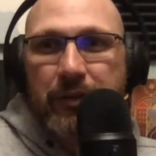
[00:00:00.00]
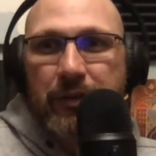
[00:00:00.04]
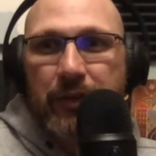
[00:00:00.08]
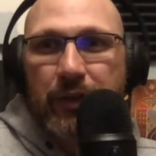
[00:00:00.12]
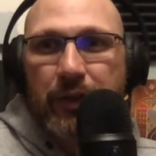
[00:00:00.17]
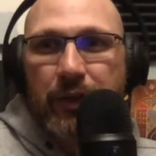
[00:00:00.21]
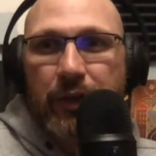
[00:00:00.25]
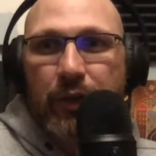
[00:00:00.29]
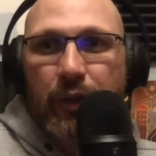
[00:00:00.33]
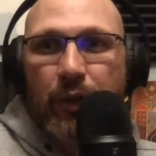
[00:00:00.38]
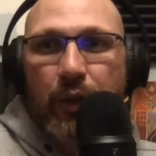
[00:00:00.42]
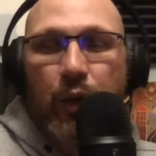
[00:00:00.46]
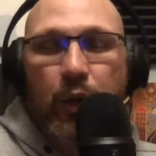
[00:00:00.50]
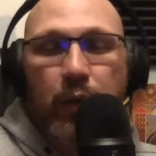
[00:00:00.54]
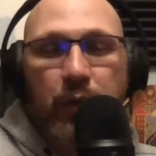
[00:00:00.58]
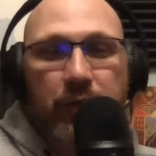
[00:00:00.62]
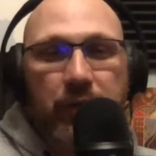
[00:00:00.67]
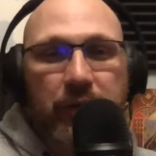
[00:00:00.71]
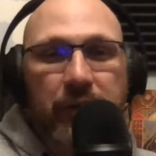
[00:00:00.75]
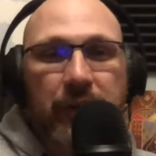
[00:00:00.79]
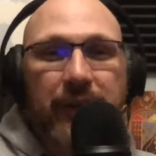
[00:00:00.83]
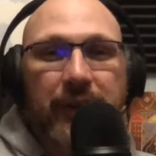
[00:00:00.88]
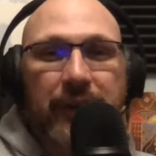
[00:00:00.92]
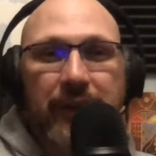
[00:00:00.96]
you know,
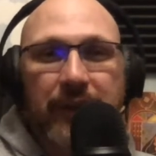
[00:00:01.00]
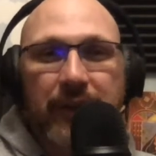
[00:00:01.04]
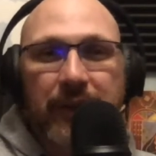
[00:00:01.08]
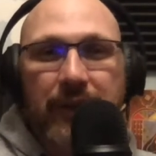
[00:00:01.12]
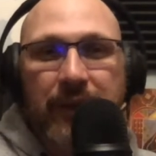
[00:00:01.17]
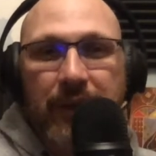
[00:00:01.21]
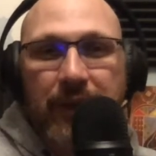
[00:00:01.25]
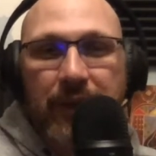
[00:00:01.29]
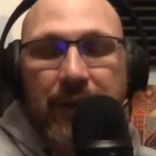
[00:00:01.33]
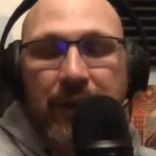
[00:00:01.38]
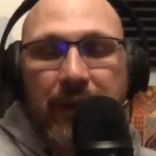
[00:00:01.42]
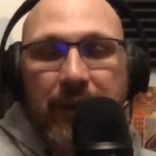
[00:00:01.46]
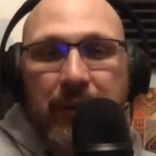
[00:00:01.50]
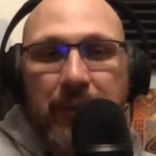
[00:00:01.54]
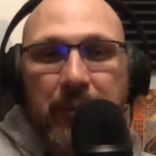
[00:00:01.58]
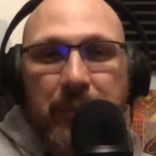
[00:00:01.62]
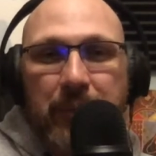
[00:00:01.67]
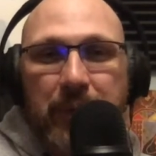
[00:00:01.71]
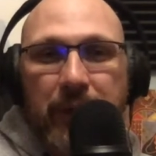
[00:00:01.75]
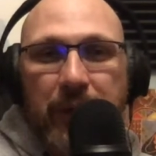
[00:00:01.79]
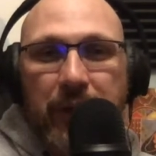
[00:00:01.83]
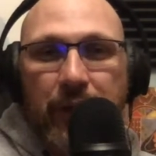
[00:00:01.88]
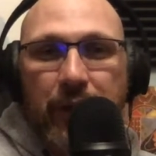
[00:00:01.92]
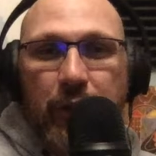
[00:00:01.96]
hopefully
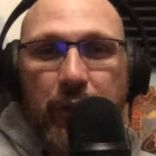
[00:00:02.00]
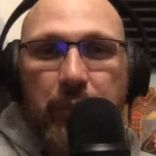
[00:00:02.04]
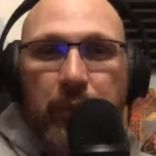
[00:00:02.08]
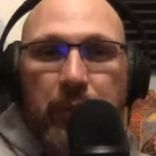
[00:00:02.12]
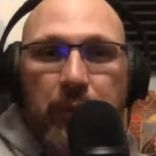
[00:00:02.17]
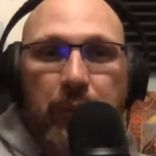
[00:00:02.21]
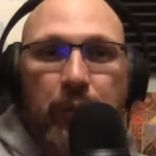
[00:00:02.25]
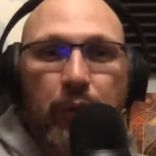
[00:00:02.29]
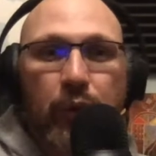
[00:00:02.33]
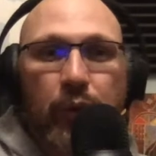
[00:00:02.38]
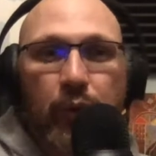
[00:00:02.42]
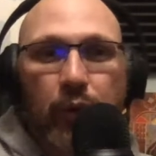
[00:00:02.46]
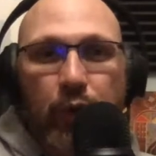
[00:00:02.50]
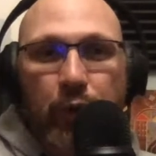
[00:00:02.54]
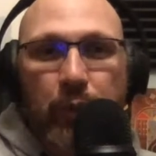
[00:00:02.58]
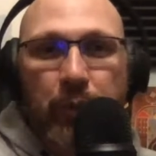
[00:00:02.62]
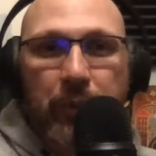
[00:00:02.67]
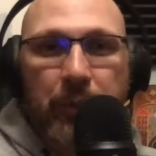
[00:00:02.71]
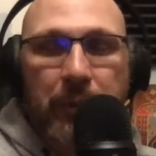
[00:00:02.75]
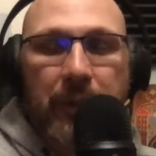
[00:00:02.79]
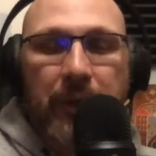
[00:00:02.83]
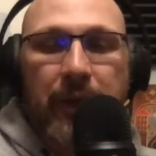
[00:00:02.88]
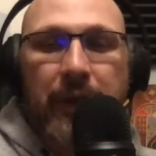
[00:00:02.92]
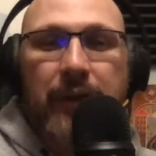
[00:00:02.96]
be a little bit more
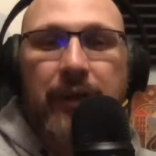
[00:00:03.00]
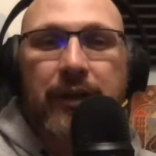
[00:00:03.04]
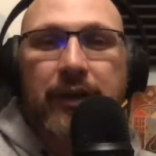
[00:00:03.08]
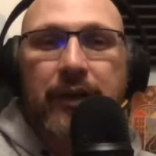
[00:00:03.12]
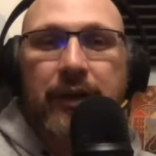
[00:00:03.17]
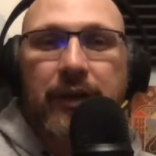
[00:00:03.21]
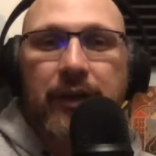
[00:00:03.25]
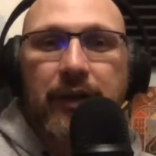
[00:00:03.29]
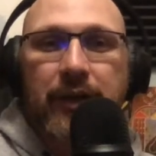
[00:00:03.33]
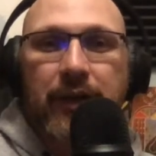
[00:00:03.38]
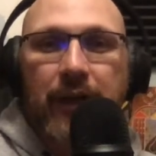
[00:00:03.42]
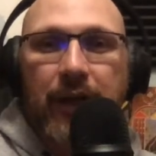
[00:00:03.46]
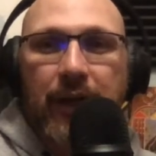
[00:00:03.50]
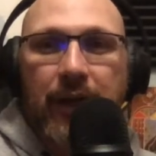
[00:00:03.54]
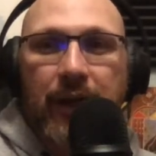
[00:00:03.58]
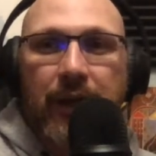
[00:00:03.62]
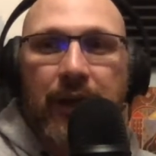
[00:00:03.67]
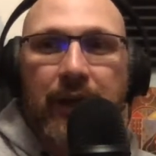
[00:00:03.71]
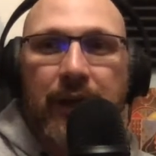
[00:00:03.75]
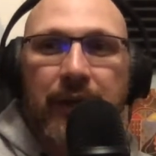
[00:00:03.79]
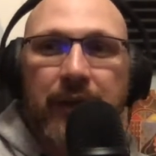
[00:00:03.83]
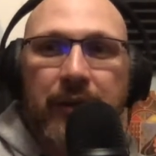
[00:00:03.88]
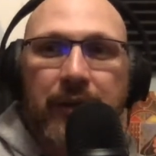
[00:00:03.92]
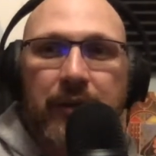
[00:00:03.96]
open-minded
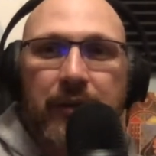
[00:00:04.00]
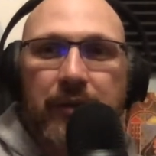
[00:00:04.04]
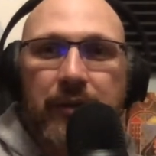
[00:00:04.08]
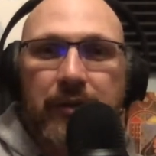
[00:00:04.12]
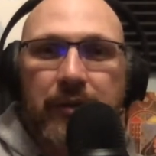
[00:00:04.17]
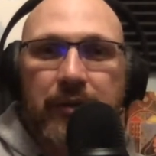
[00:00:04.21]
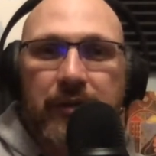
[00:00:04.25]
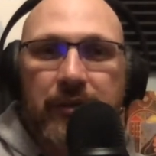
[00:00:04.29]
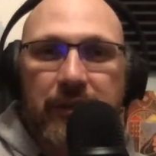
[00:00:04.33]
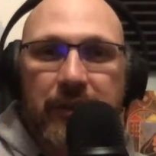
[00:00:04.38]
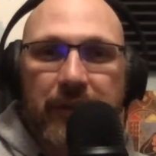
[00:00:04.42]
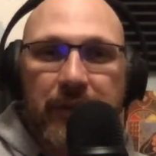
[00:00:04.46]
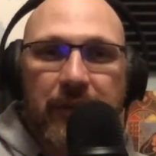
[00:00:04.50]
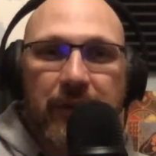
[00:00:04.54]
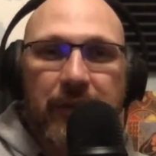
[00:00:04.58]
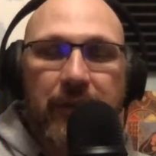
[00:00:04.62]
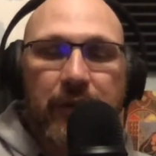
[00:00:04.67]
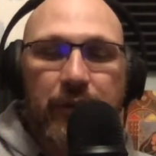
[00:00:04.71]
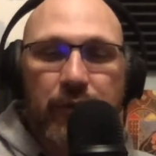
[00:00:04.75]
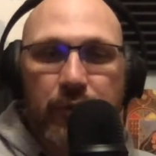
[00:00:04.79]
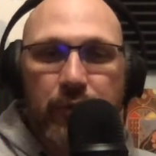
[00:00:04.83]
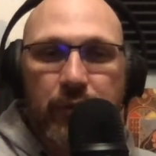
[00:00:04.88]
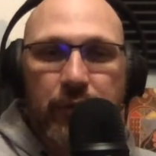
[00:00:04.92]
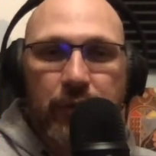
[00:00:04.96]
and to see
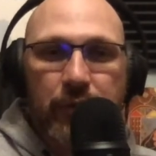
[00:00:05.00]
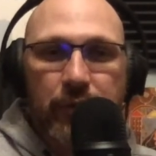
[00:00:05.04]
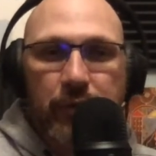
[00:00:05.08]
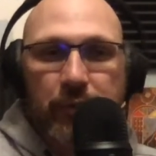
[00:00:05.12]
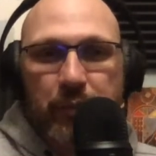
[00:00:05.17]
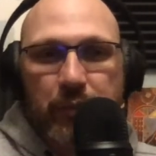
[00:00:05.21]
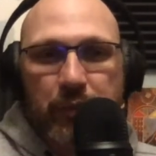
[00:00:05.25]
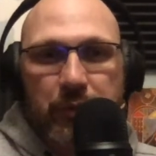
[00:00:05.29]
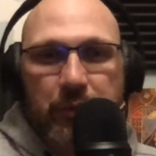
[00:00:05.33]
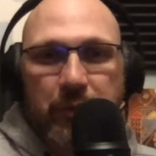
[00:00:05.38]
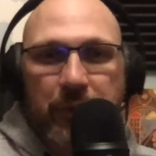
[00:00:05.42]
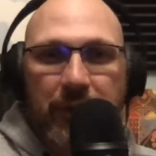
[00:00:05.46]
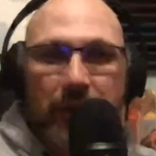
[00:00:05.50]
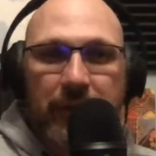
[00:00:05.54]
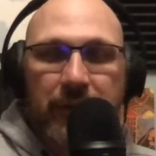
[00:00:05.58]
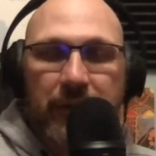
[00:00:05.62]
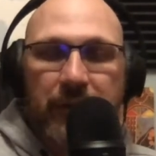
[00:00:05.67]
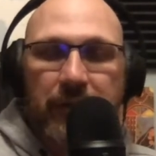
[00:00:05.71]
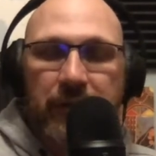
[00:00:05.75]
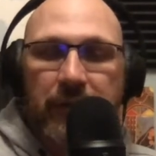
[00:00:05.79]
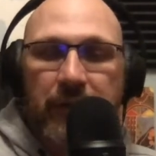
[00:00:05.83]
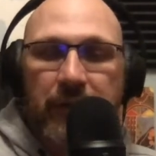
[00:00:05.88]
things through a different perspective.